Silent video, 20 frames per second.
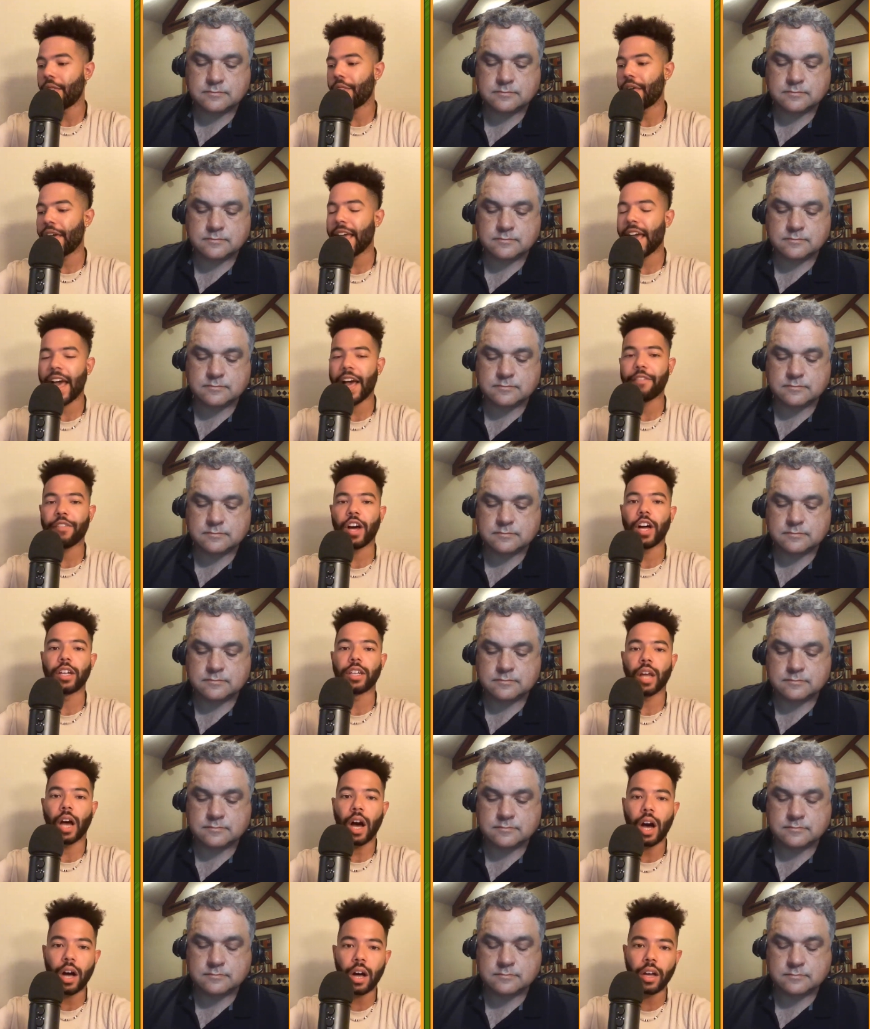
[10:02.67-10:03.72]
Speaker 1: They have a
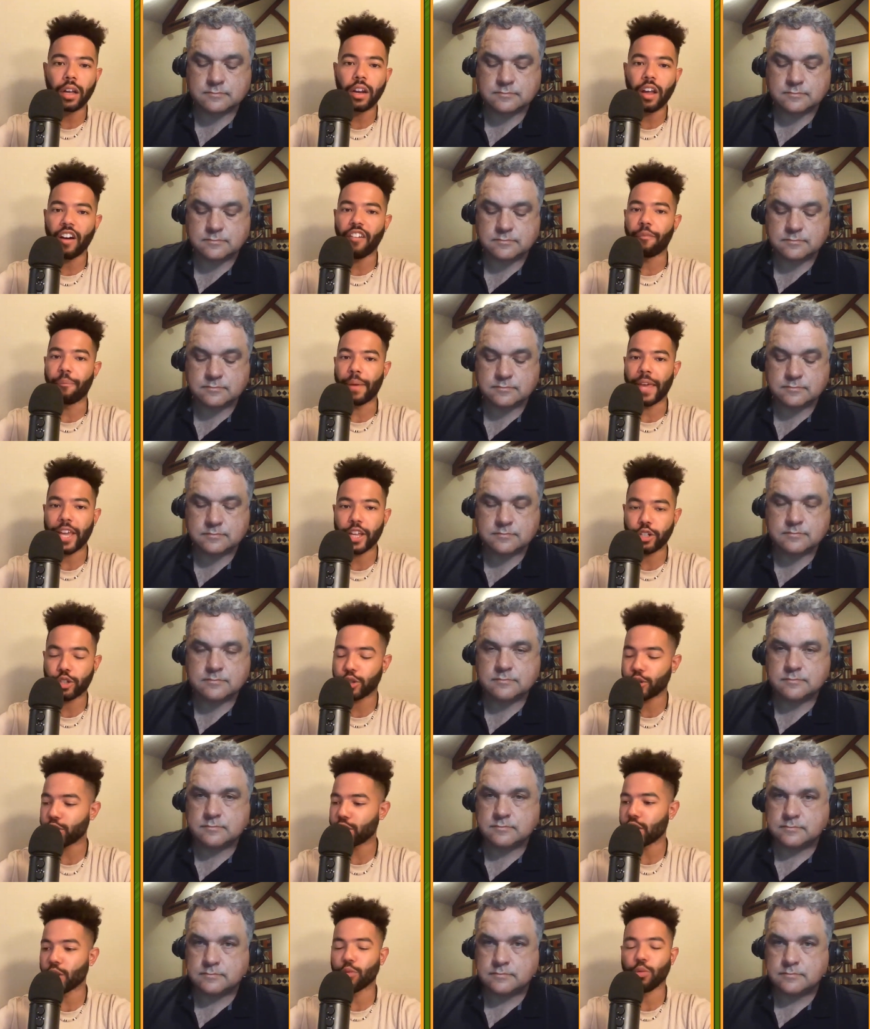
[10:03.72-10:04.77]
ton of
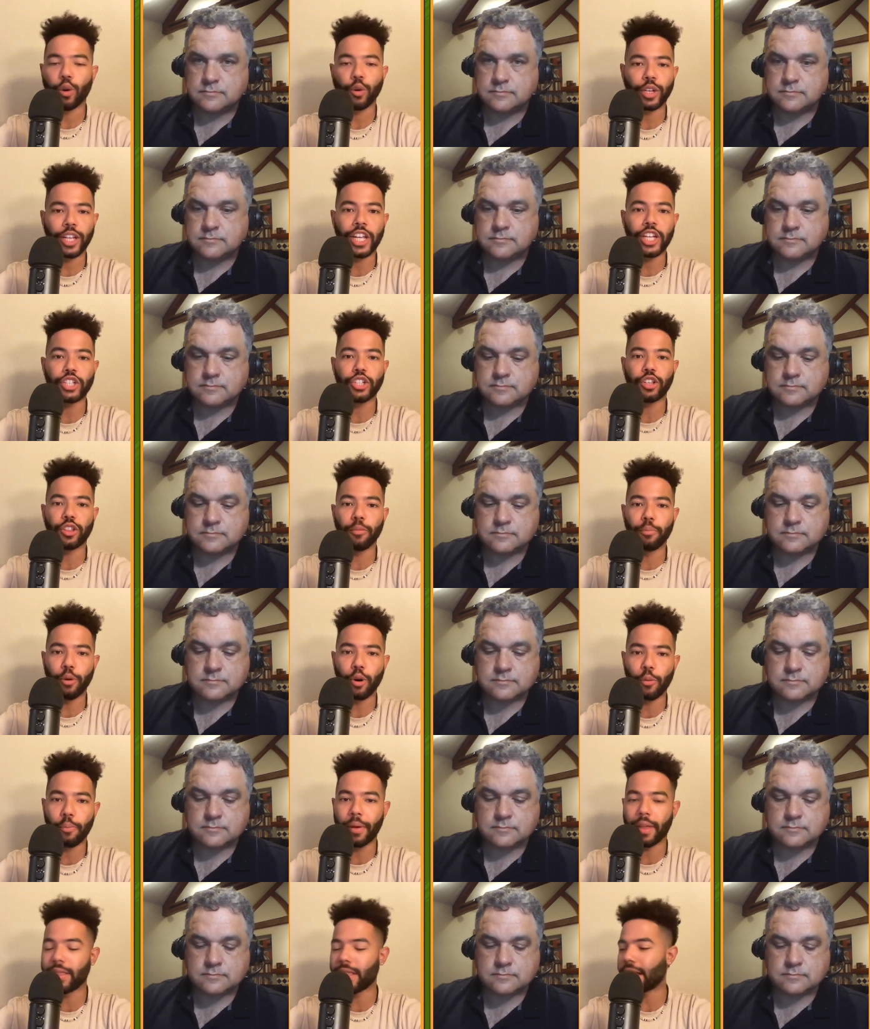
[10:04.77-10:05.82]
pitchers in the rotation, the
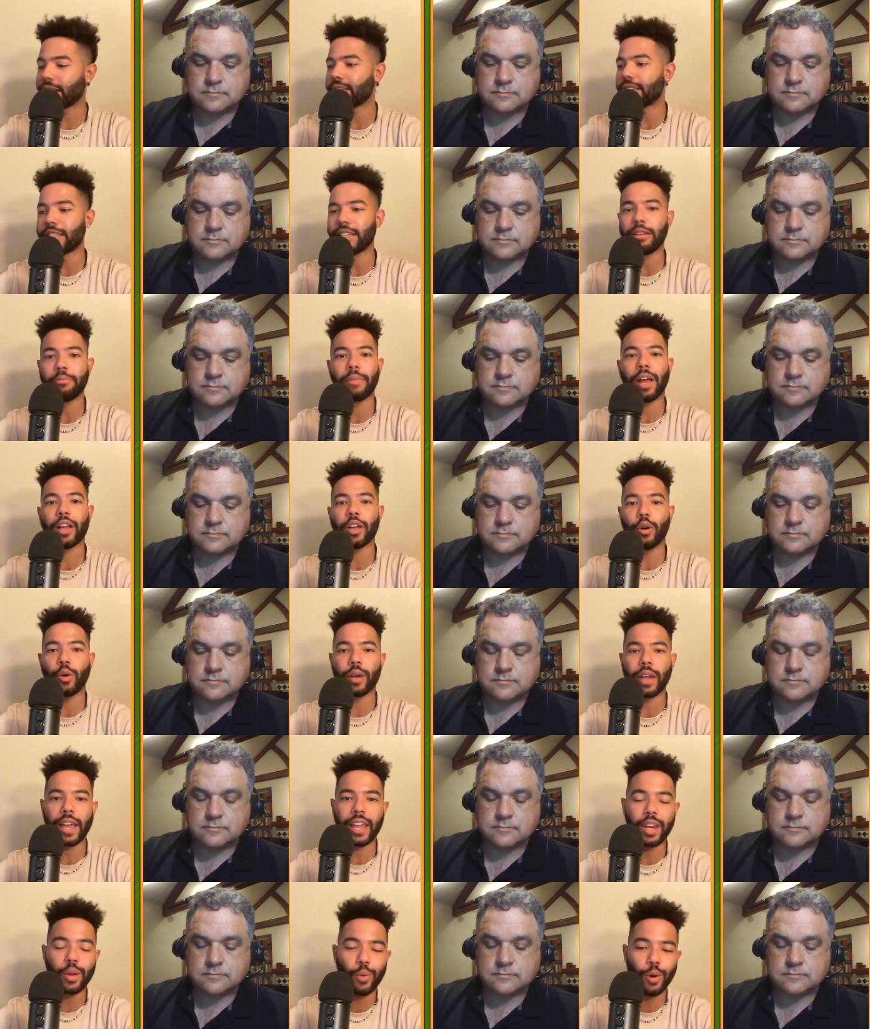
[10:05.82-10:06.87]
bullpen. That's a team not
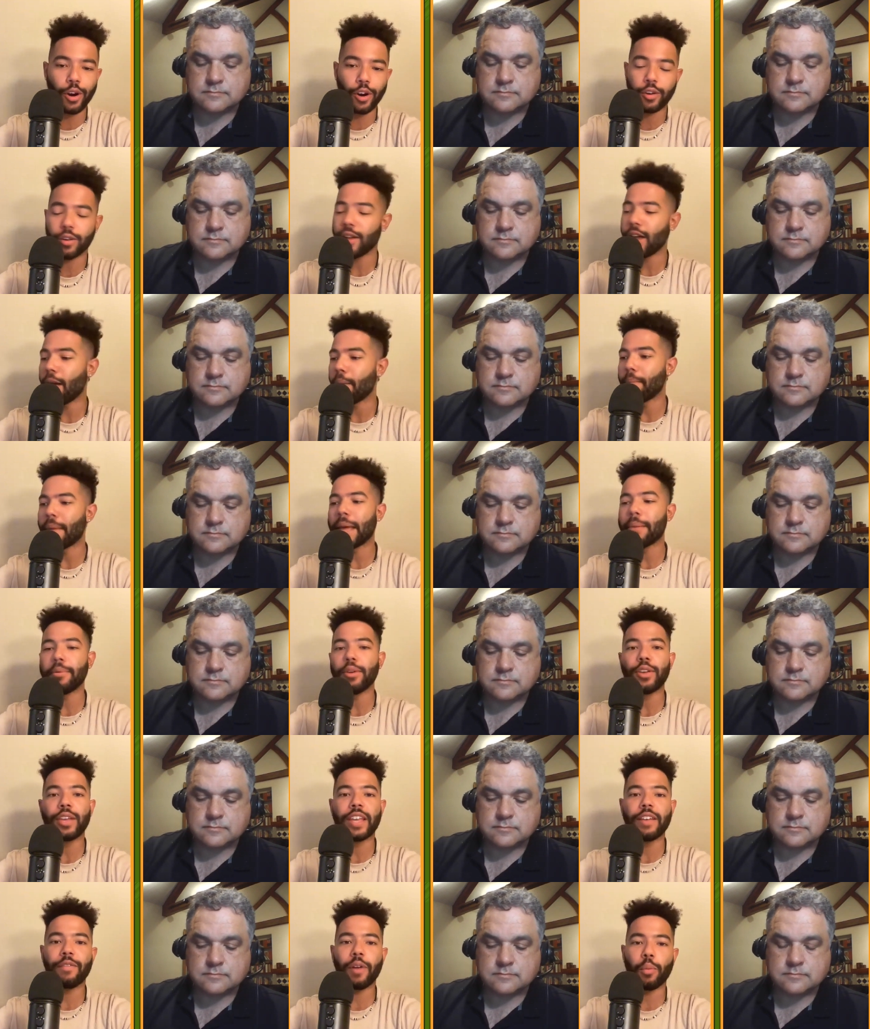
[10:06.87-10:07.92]
going anywhere. Maybe
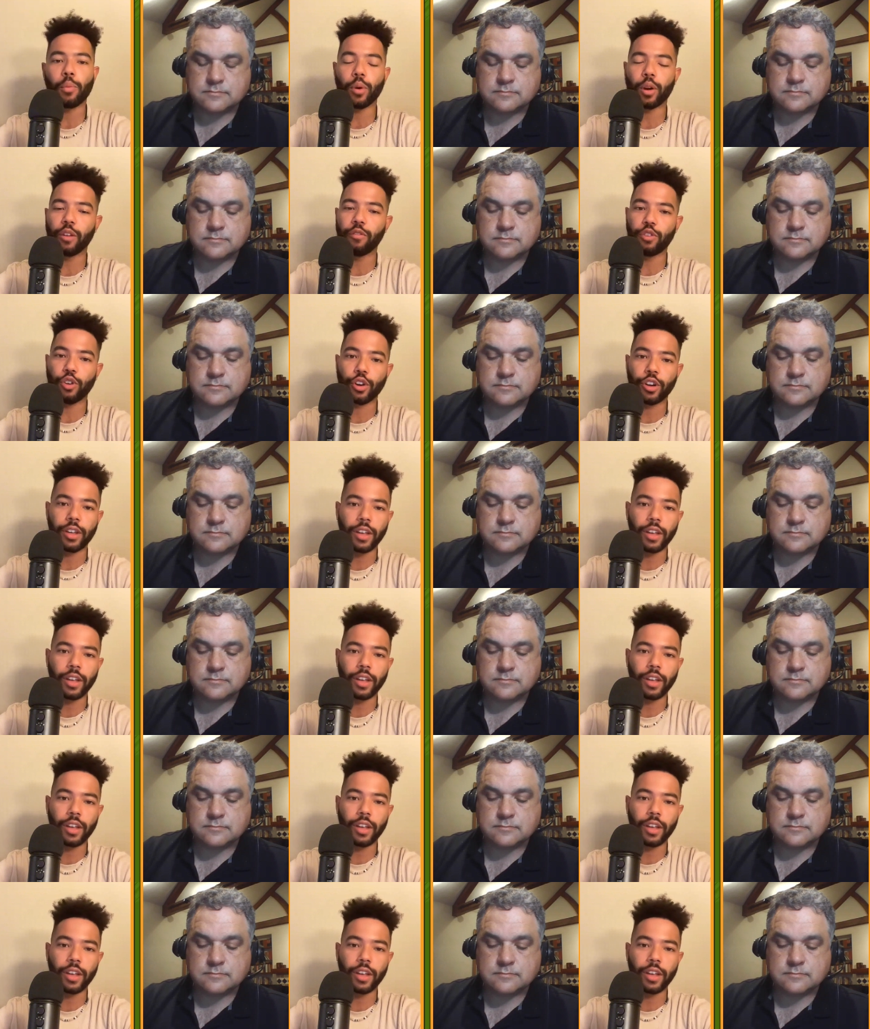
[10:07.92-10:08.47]
you give up one of your